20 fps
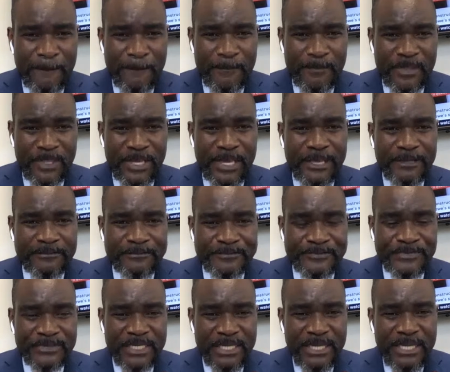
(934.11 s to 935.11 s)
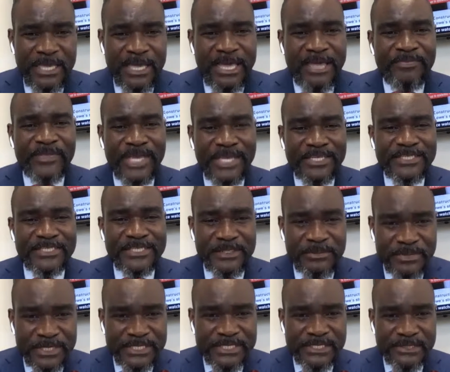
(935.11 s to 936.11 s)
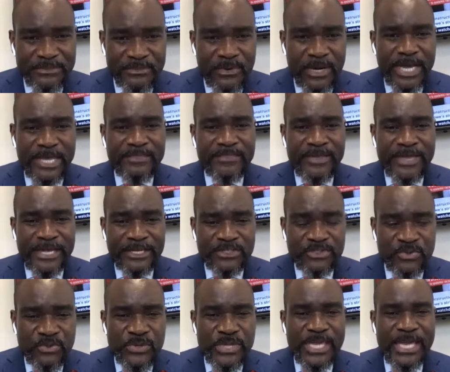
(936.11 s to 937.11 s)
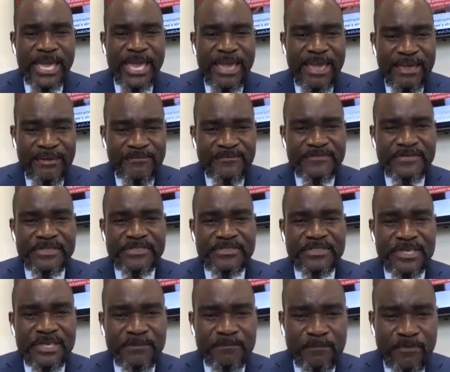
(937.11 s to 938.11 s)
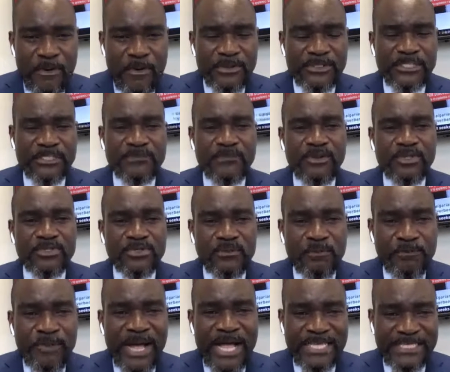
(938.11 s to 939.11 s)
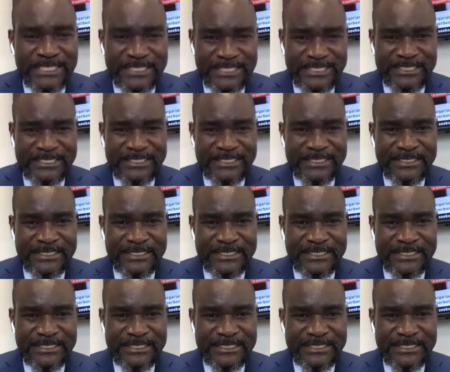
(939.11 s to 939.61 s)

Okay? And that is the reason why they are doing everything possible to pass it.